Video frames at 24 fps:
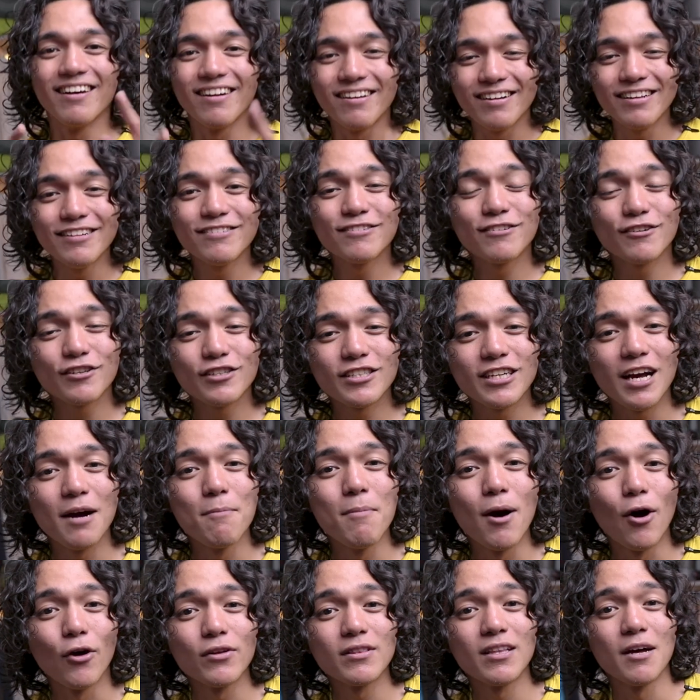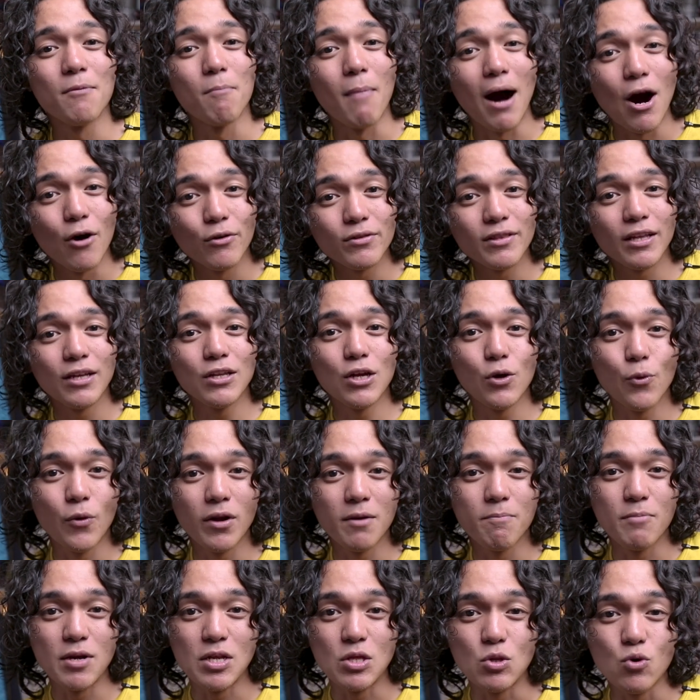Research about the mountain you
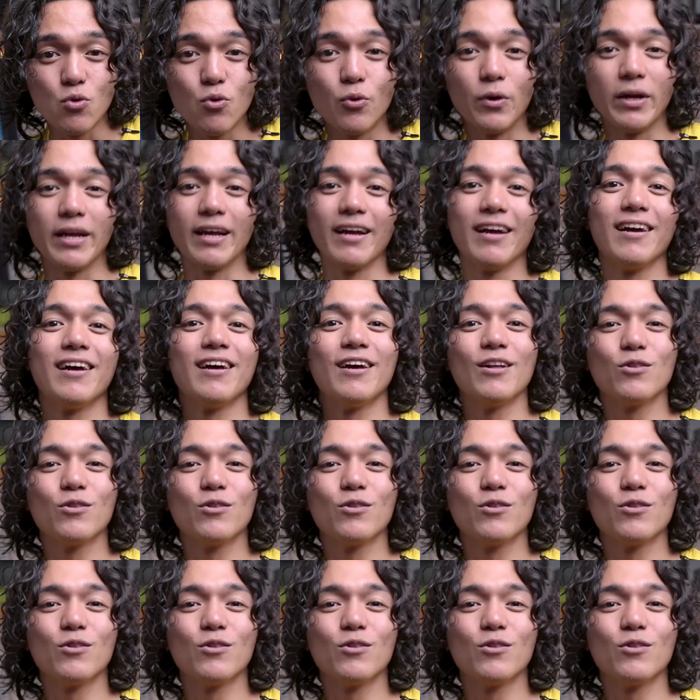will be doing